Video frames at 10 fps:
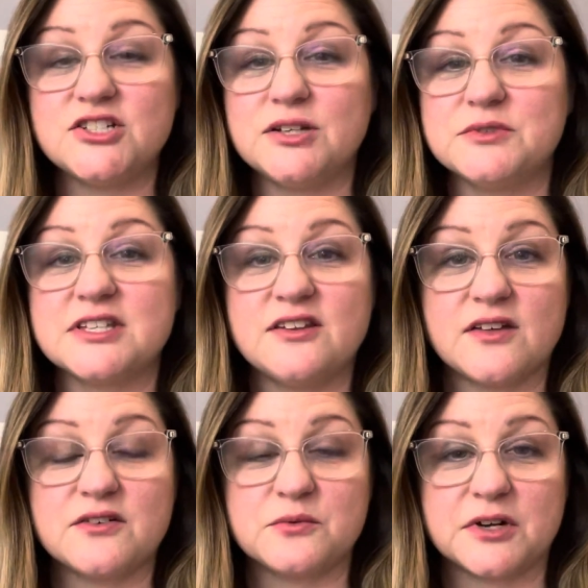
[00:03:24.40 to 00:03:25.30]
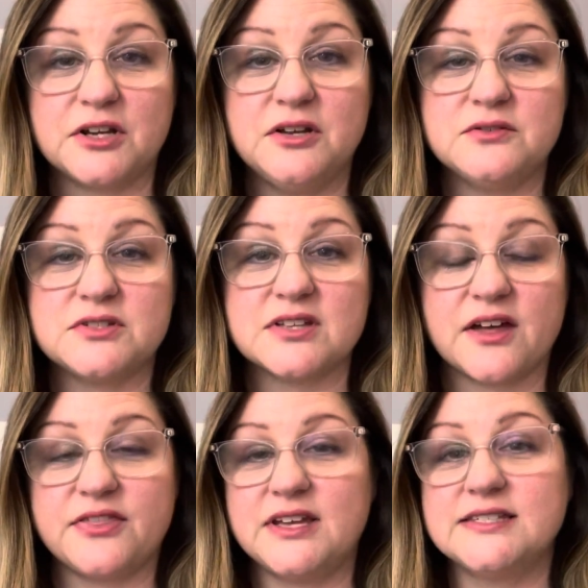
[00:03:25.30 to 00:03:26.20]
was another one who saw
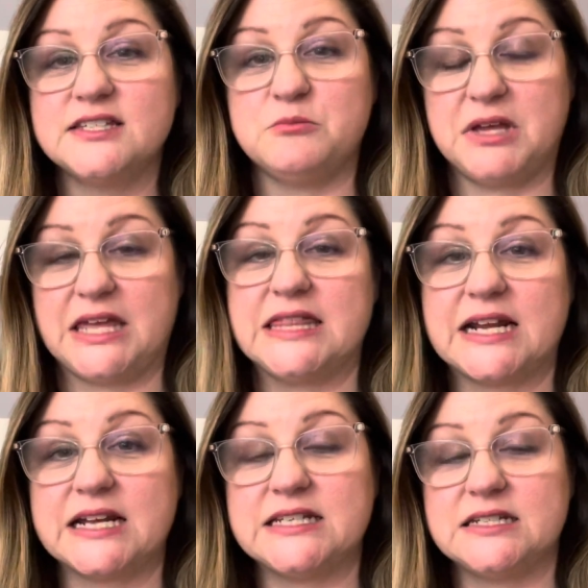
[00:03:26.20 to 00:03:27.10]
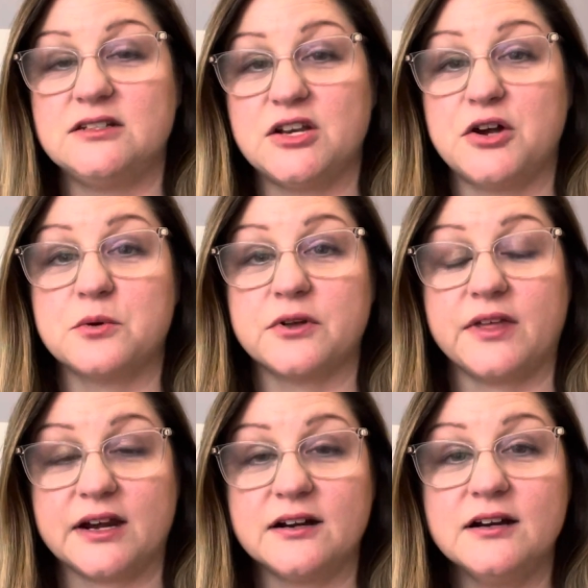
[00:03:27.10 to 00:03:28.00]
things in me that I didn't know were
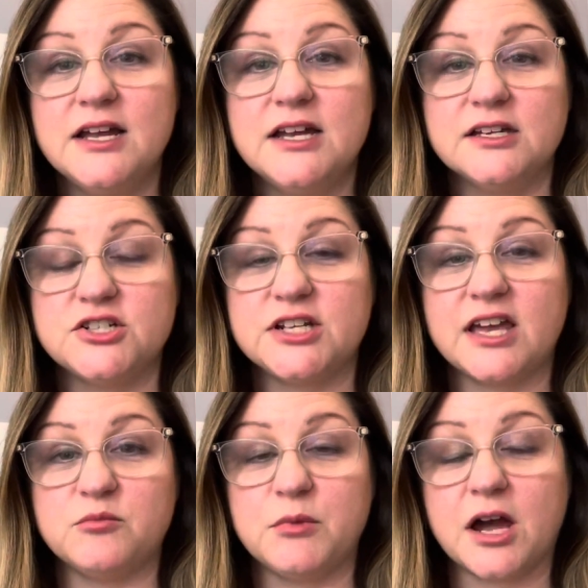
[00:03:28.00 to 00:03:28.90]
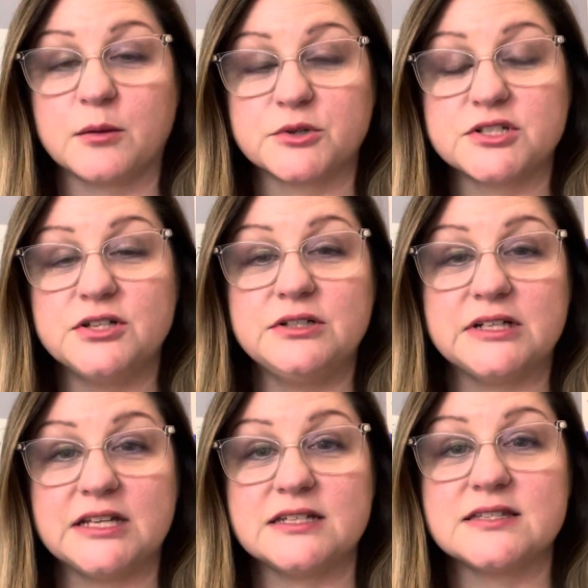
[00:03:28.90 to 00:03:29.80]
there. She gave me
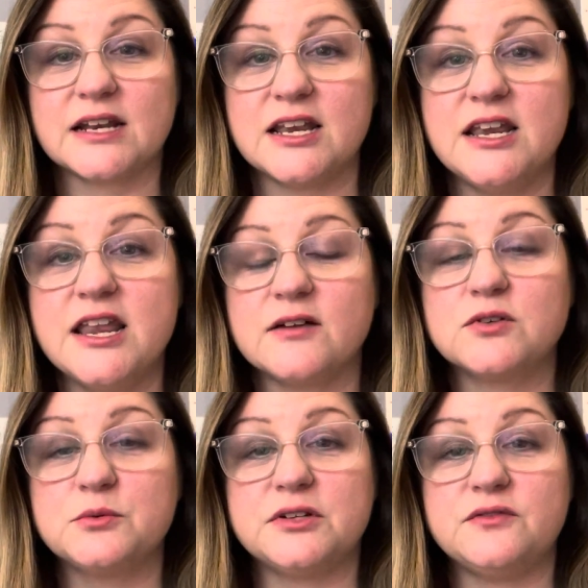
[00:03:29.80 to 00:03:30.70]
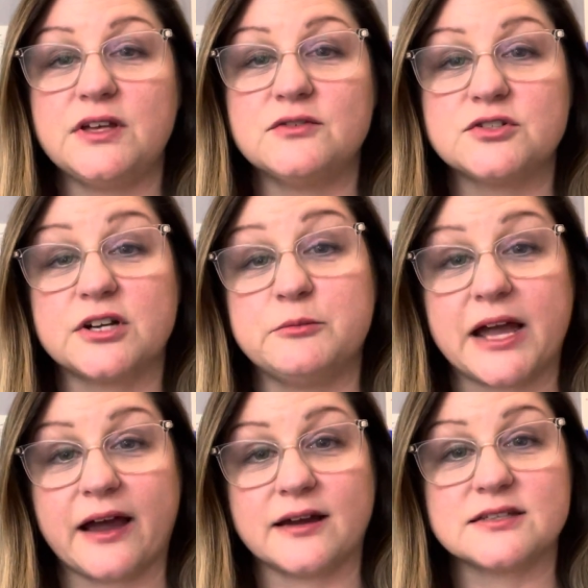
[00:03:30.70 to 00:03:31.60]
opportunities that I never would have even dreamed
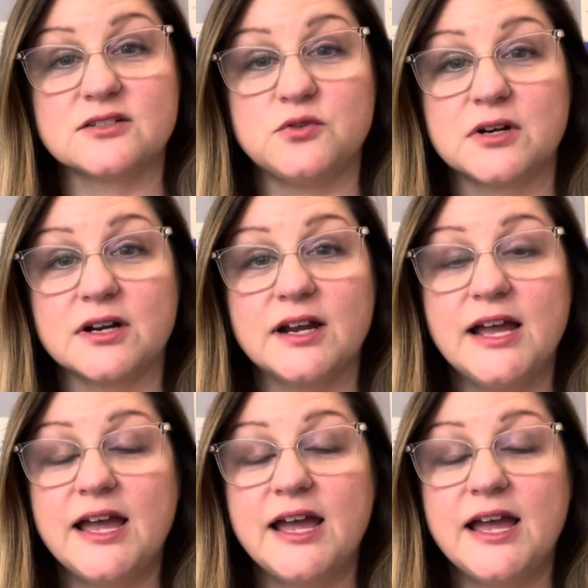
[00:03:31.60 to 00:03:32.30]
to ask for.